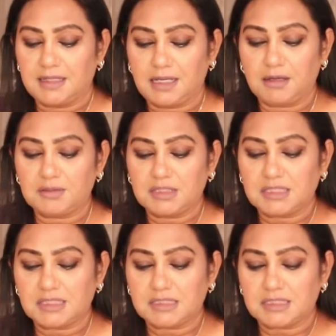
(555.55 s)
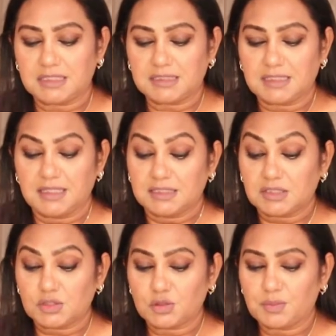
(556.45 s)
how the taste is.
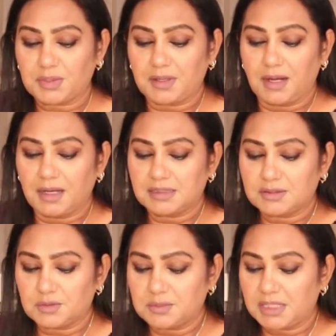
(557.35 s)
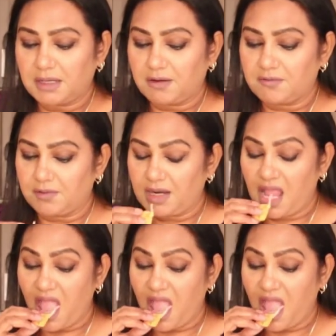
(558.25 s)
Super hot, so be careful.